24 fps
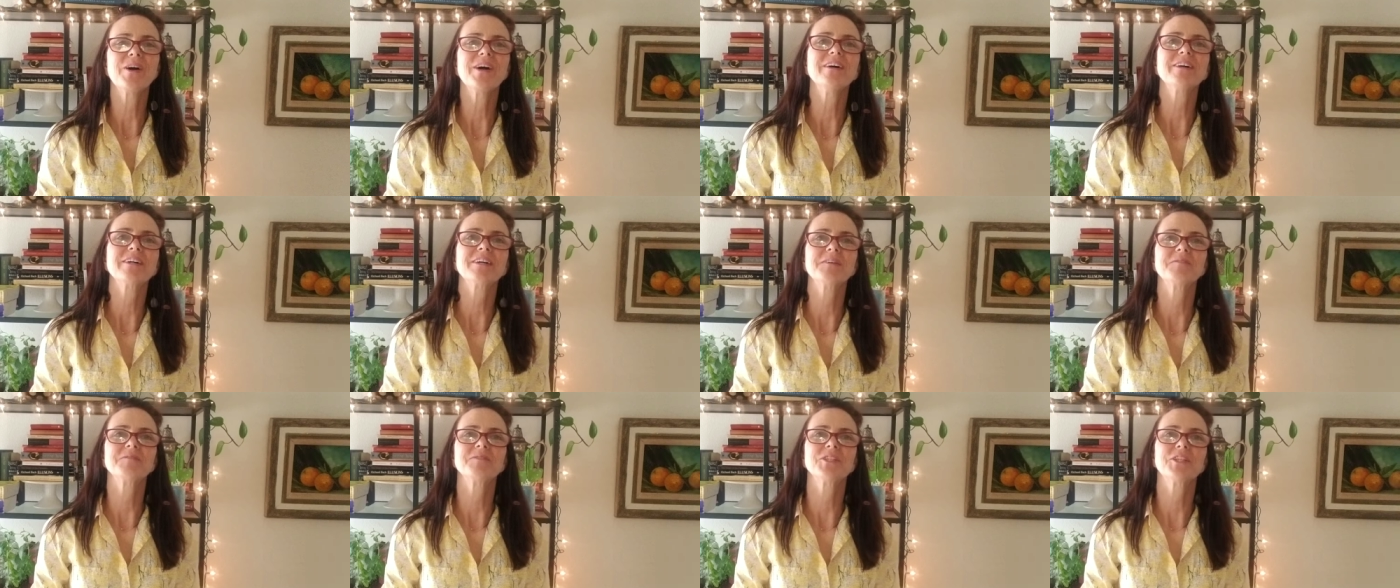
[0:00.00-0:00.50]

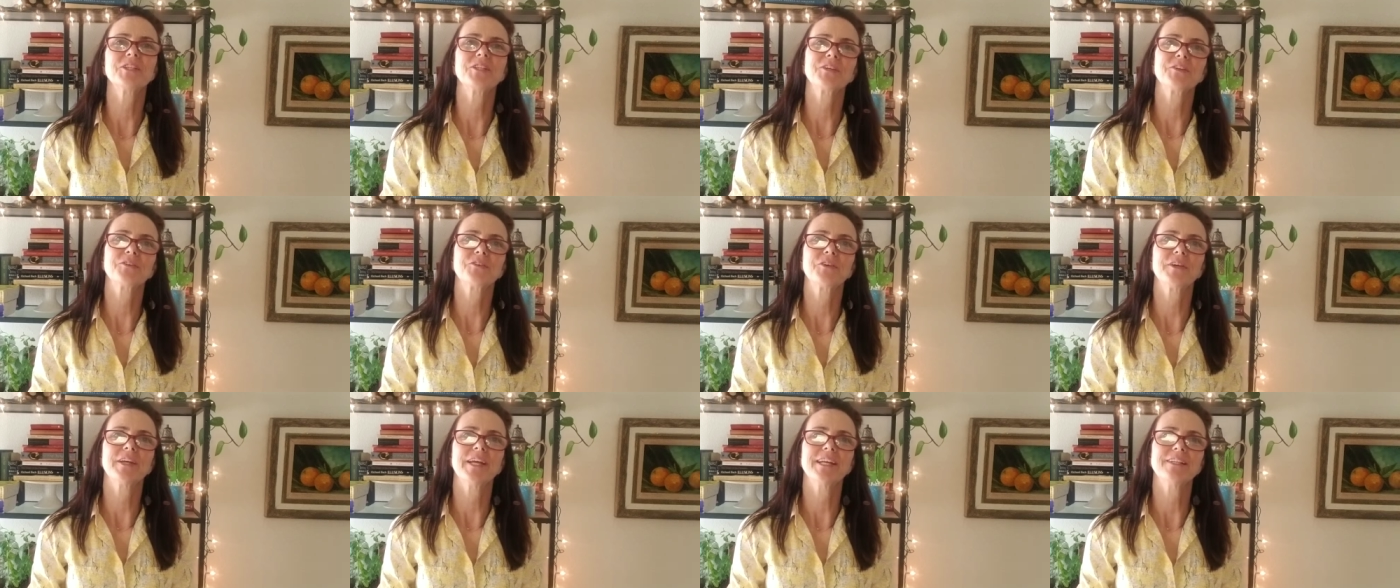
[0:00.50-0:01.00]
Welcome to the
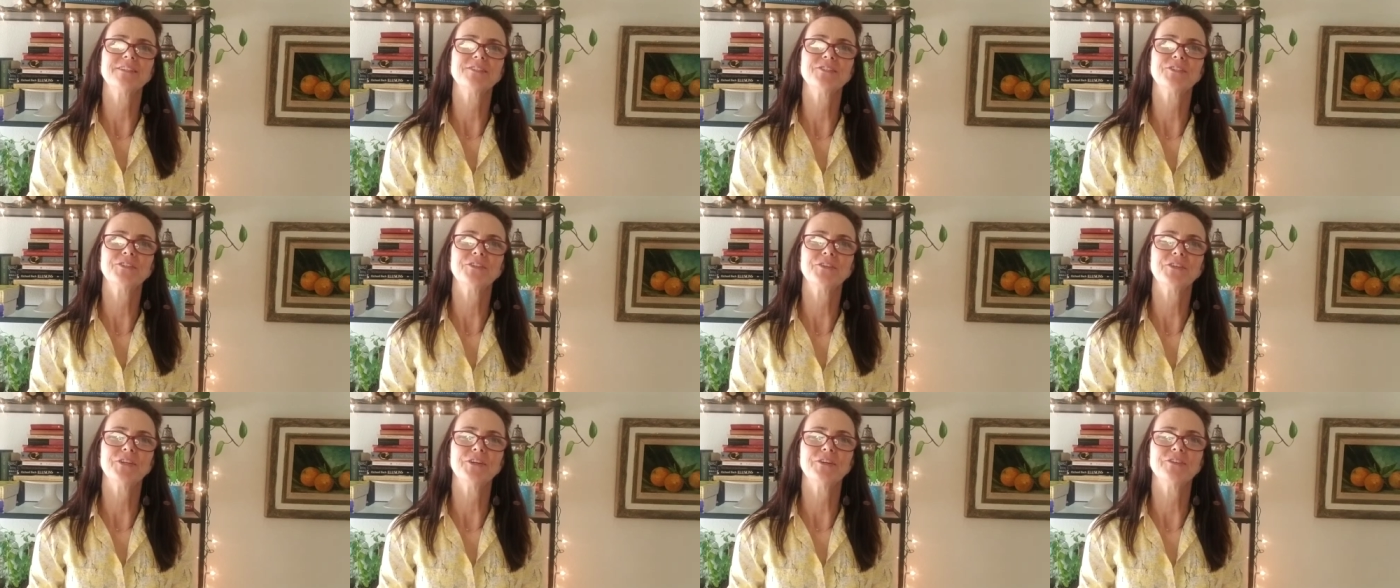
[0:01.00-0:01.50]
Create
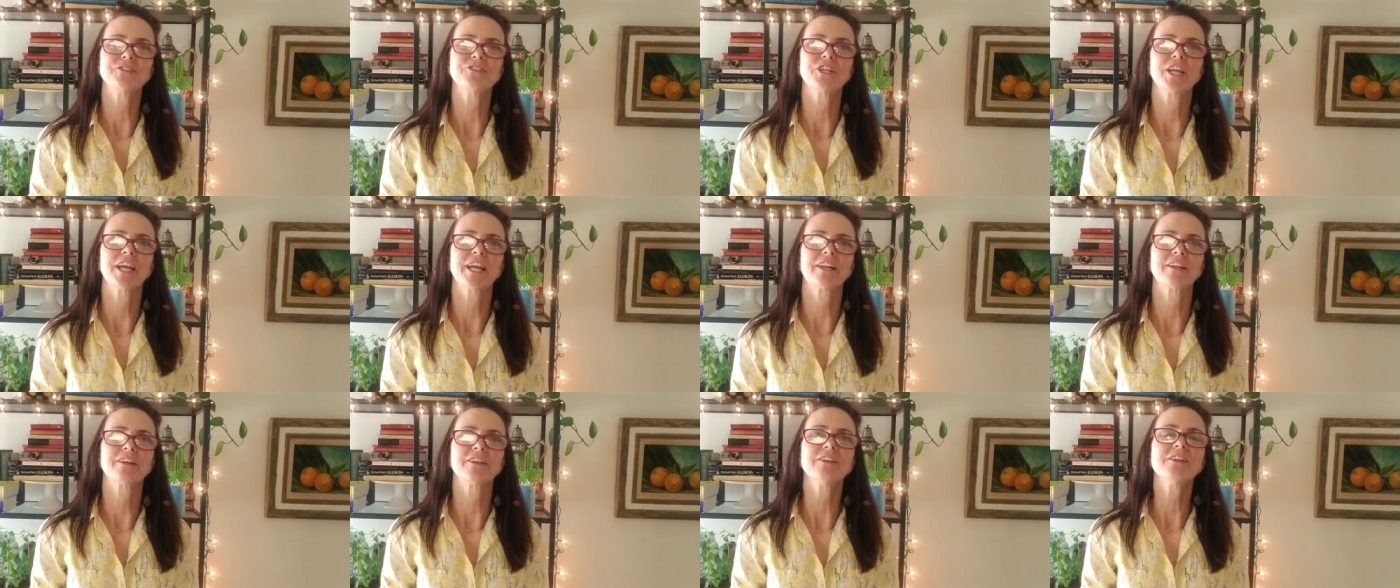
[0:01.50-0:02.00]
Studio
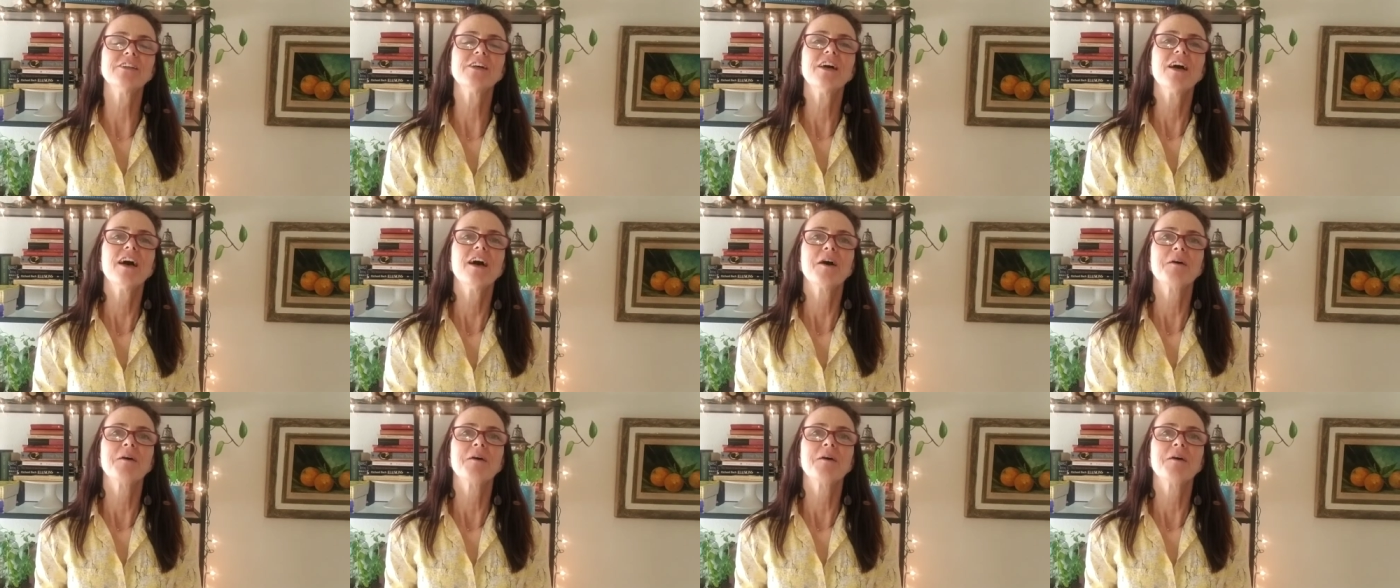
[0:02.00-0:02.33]
channel.